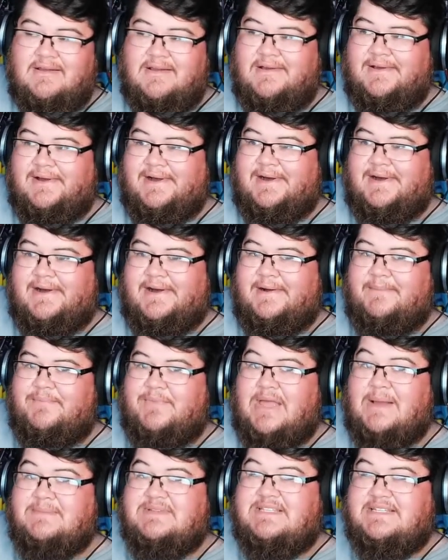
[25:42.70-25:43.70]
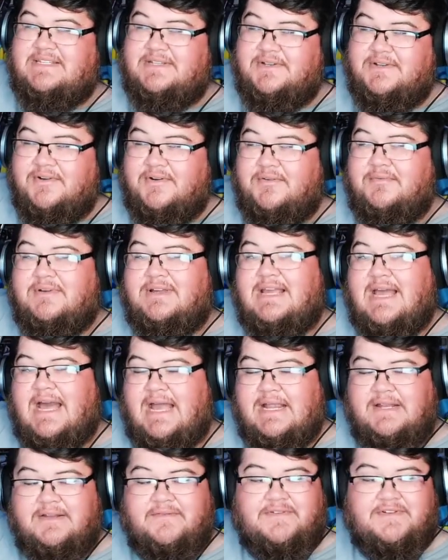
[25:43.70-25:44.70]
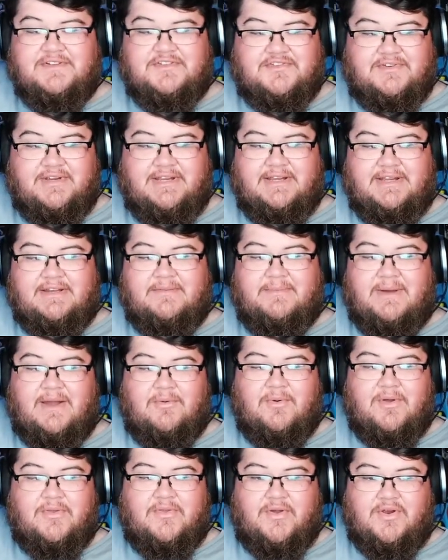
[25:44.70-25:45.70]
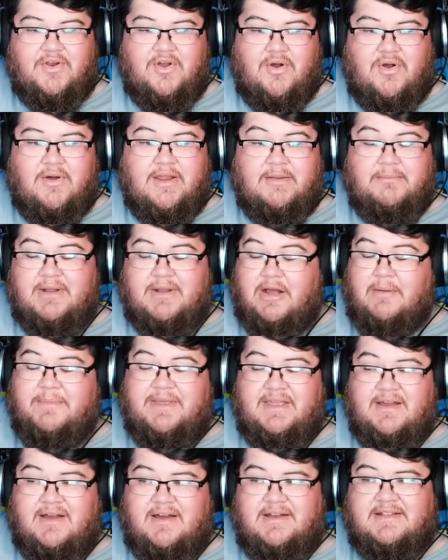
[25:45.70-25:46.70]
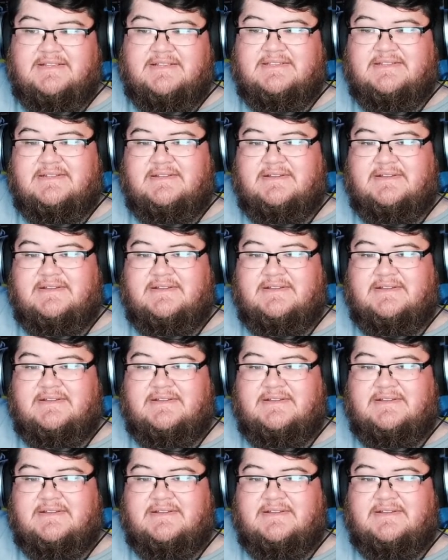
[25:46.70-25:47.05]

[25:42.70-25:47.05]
Um, I'm still kind of intrigued by where they're going, but I'll be honest.